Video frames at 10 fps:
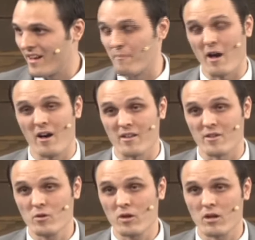And um,
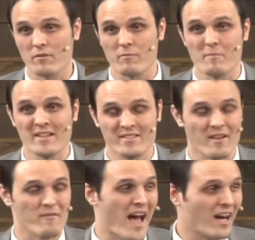you are of immense
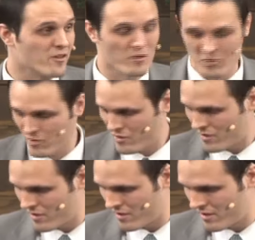value.
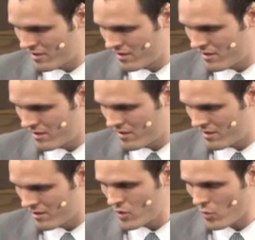
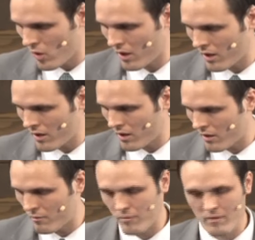You are
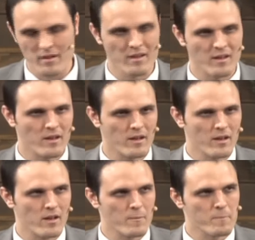of
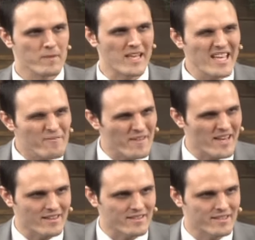
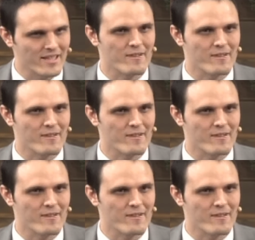infinite